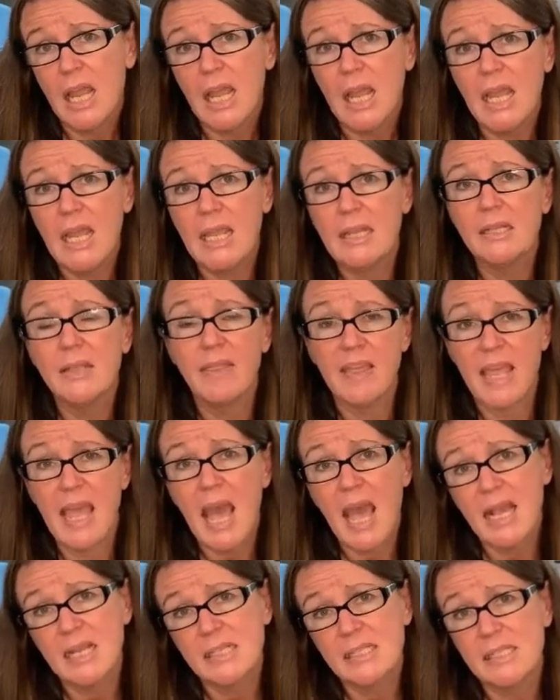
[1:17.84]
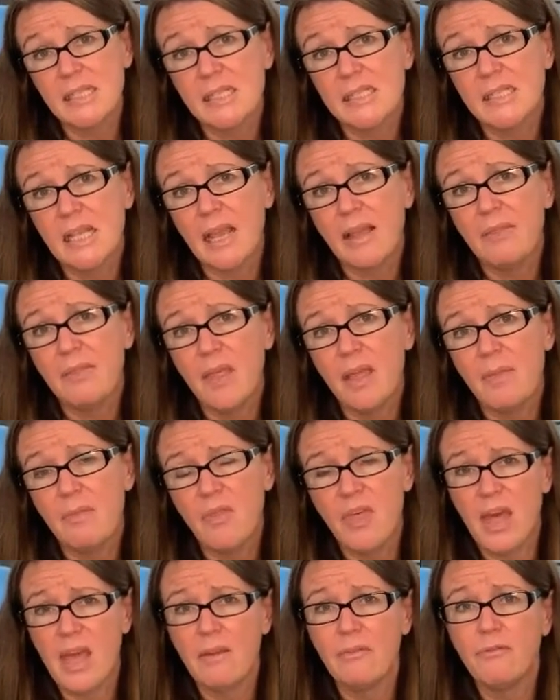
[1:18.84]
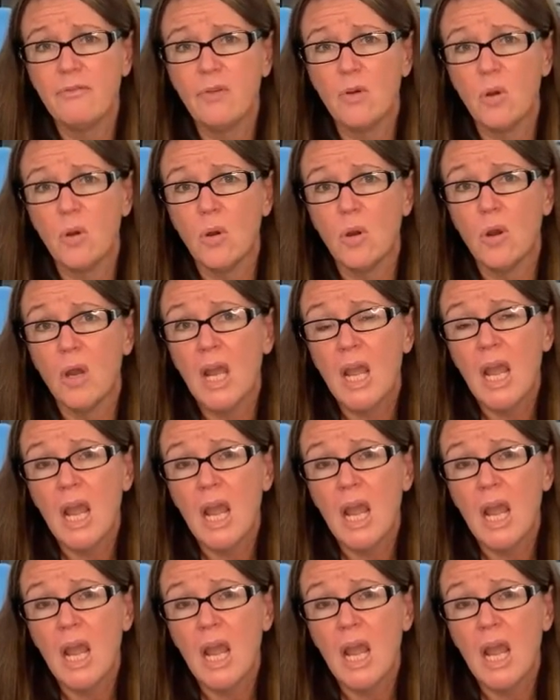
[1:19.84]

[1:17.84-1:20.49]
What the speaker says: in the Axis, and then therefore,